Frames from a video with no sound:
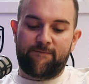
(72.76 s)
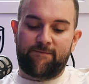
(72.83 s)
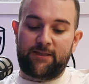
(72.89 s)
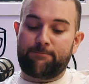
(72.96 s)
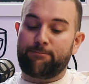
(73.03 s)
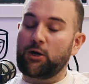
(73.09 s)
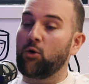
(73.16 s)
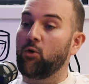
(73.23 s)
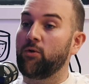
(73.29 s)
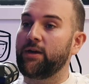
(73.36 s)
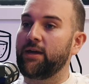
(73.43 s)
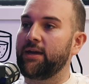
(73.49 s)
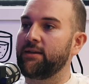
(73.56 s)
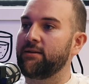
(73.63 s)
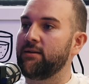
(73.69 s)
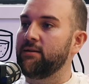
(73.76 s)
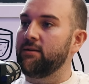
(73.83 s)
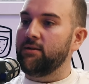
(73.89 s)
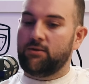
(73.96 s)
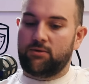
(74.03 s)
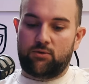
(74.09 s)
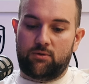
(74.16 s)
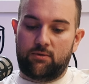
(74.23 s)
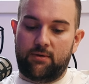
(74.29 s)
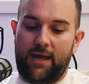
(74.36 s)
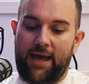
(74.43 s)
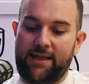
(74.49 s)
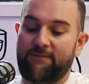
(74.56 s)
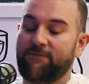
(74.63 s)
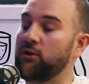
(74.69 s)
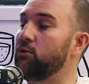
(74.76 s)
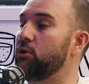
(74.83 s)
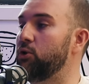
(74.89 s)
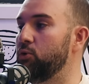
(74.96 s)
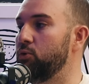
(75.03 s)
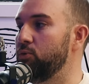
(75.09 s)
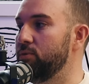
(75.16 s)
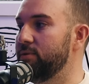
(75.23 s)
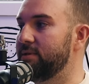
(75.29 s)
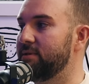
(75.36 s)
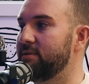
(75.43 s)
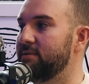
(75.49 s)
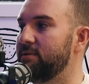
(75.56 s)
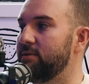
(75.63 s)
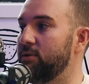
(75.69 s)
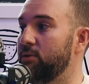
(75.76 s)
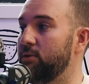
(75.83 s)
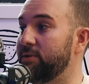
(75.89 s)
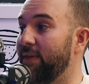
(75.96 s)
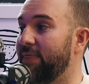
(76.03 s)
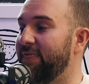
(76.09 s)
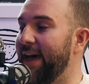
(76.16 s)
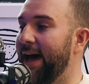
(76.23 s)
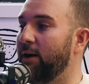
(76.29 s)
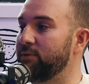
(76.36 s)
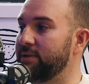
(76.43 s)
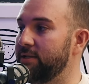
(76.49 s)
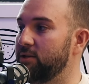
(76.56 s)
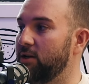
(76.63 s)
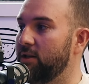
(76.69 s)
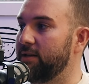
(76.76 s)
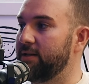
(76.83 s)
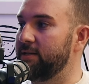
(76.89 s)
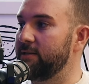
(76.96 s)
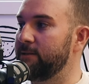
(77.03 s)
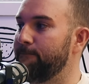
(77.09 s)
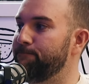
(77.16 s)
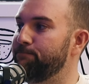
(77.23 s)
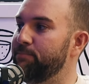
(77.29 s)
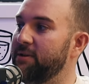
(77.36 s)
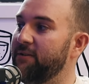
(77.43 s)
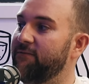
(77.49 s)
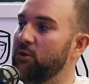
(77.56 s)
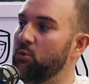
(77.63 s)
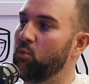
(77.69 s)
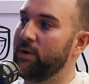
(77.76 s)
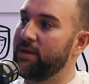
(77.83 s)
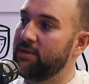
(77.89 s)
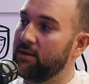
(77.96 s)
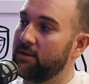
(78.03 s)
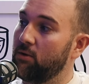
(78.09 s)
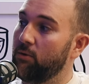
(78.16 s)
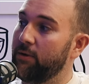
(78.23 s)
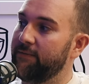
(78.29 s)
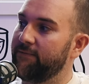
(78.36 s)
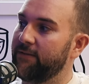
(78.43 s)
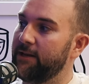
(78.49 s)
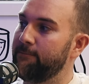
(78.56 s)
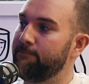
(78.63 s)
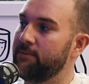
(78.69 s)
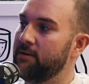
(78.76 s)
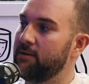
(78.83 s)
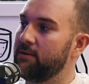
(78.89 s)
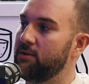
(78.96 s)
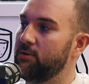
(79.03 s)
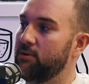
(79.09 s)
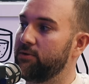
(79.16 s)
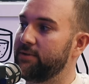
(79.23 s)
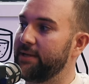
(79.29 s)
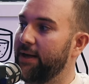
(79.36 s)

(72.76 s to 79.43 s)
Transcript: flip a coin, and if you lose $1,000, but if you win the coin flip, you lose